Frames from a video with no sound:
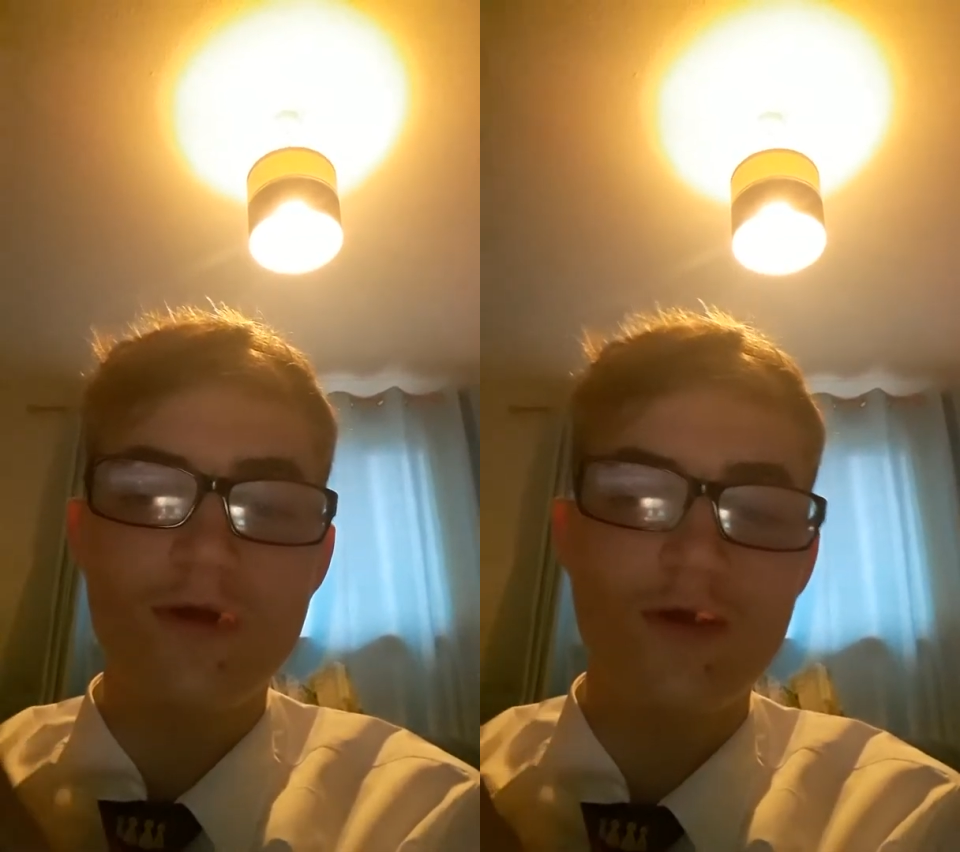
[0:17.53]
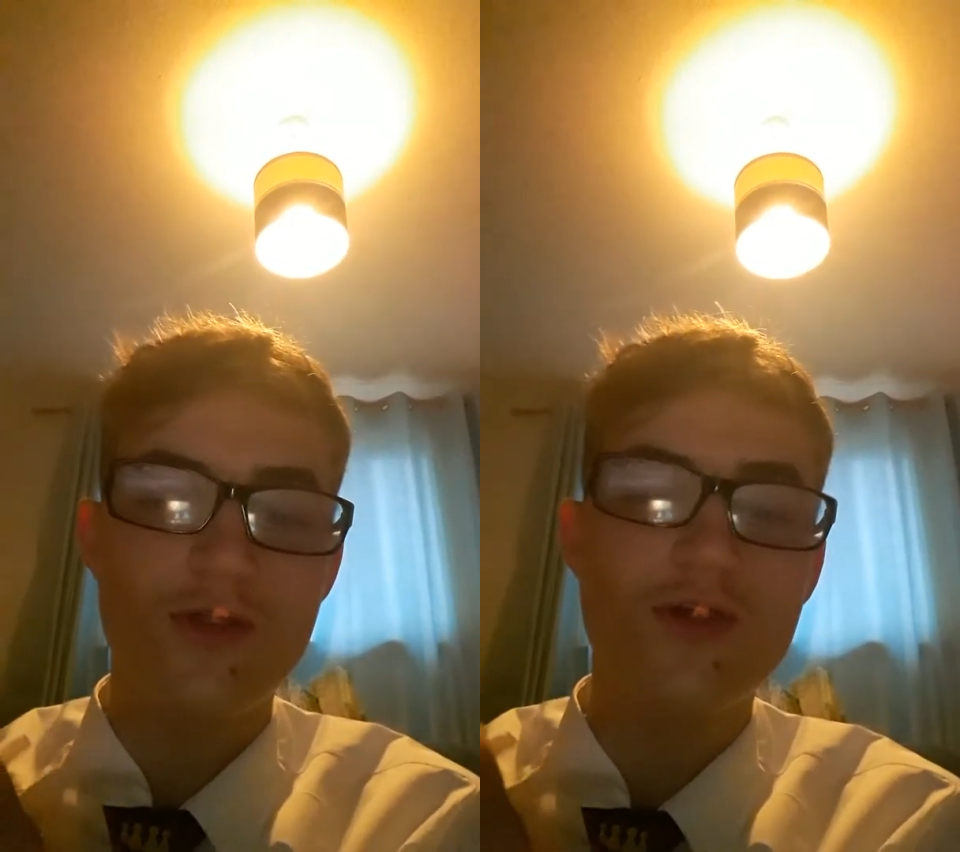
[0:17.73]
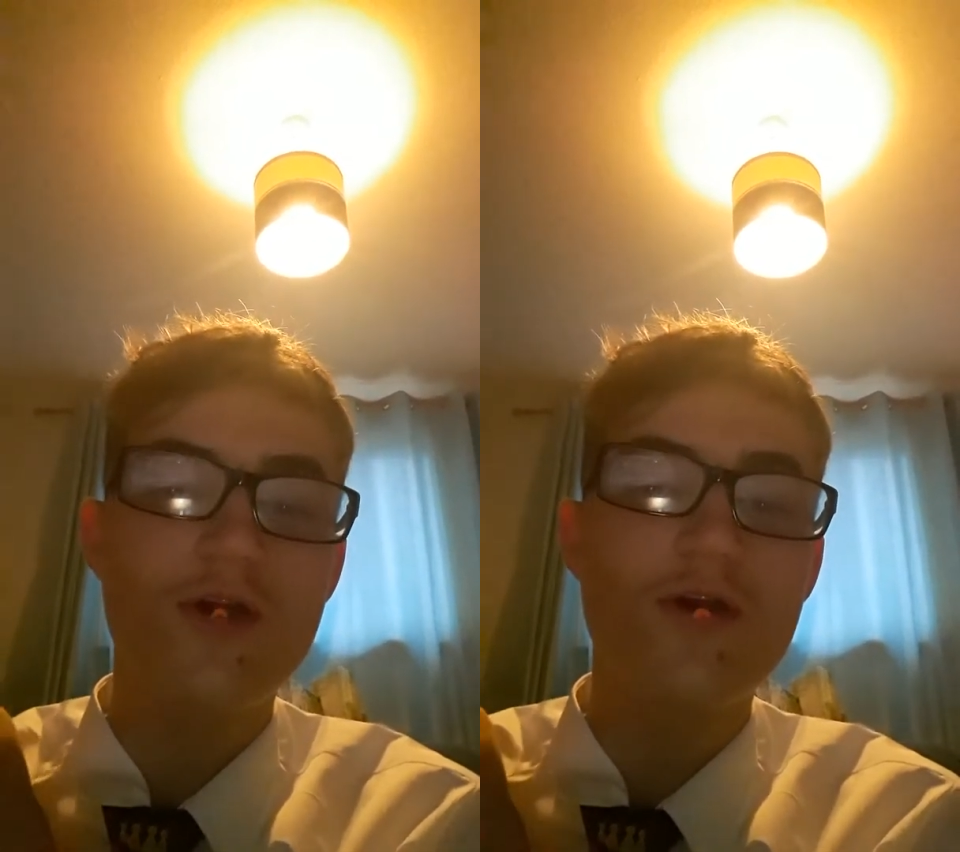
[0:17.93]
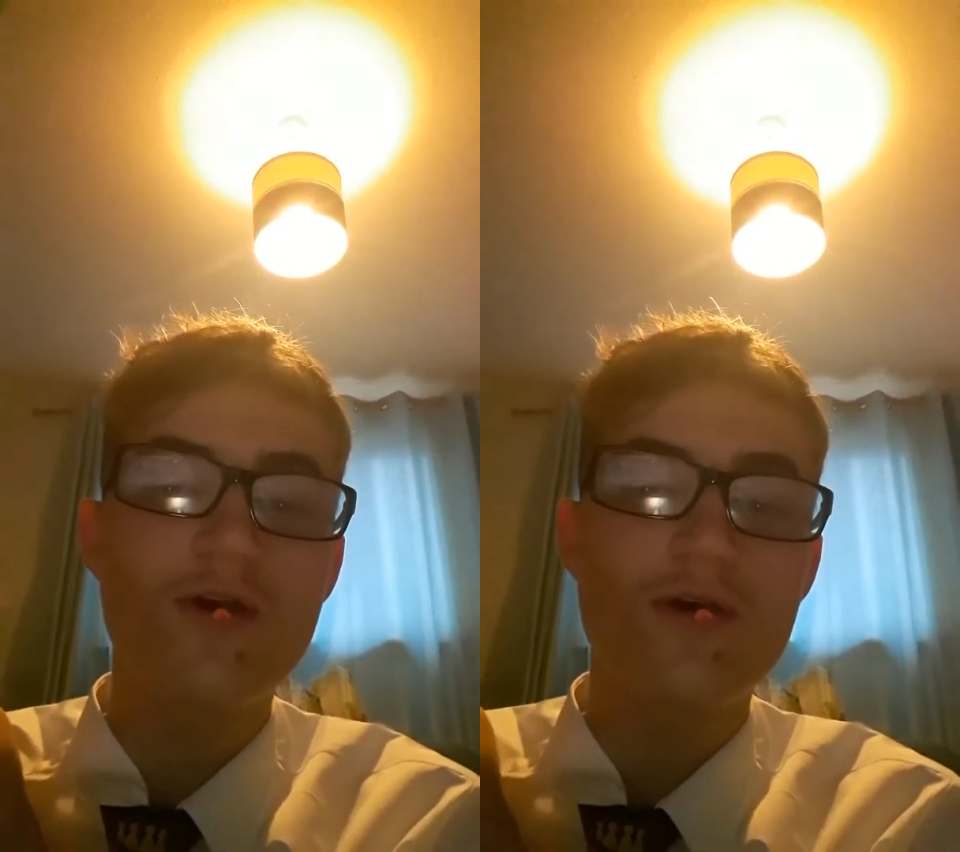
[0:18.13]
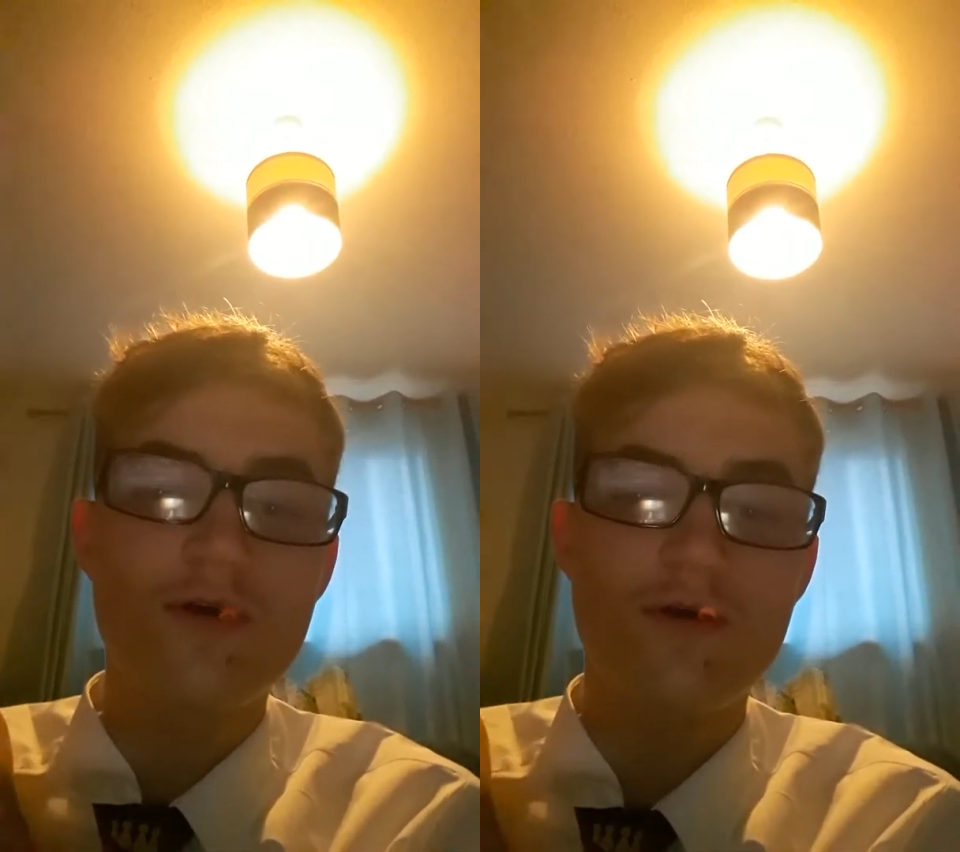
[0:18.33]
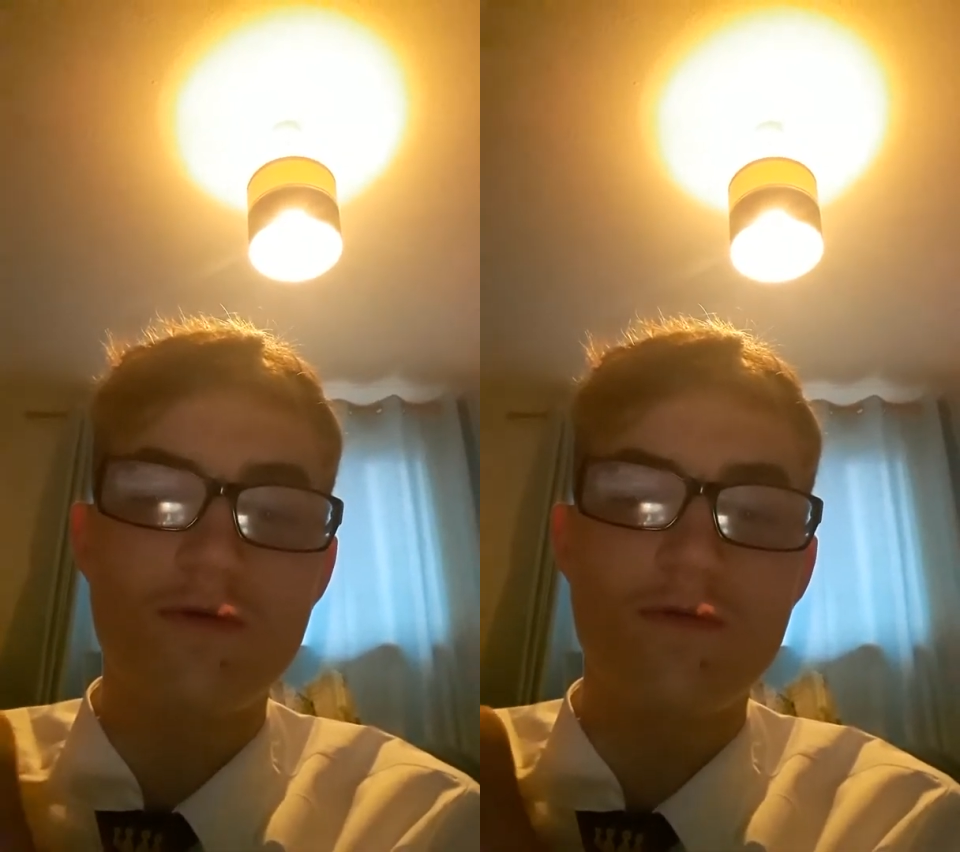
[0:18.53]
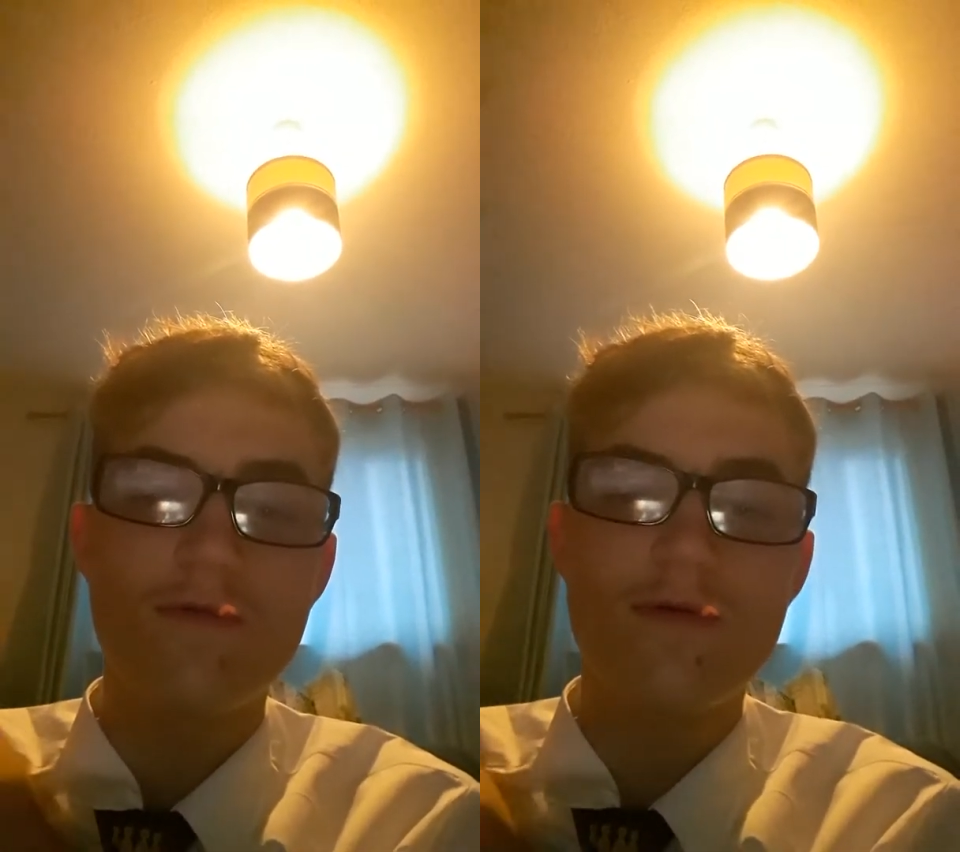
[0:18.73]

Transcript: Go to school!